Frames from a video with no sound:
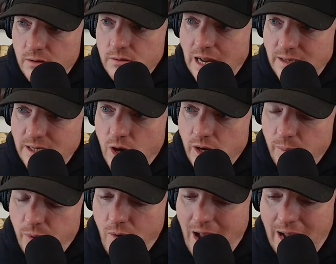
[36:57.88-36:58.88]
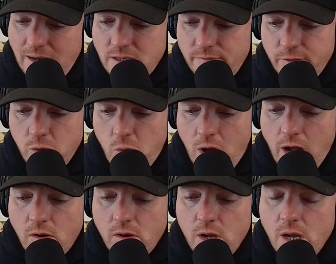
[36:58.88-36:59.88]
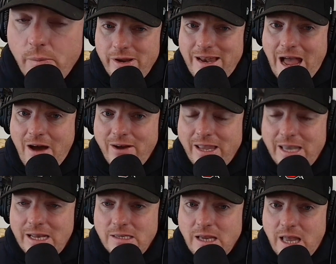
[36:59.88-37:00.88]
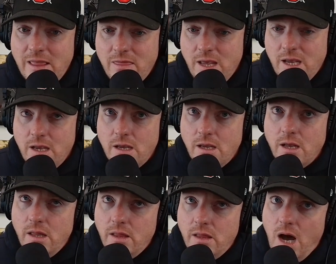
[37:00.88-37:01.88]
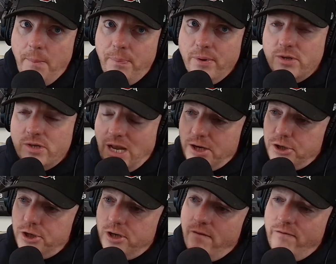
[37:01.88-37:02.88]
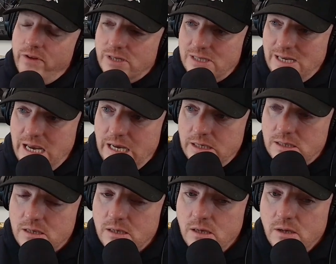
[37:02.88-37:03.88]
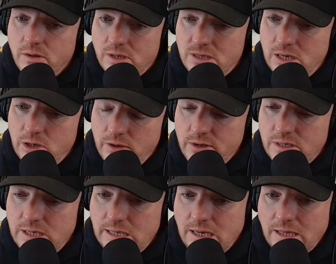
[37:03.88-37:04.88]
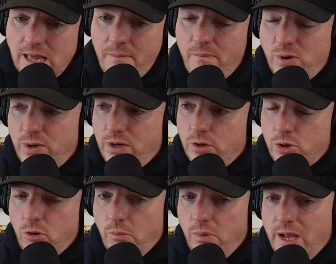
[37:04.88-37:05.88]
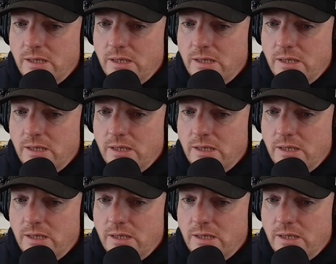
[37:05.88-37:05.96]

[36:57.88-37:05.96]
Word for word: there, yeah. that T R D Pro accent for a while, but now it gets in the in the upper section of the seats, the center of the seats, like that between your shoulder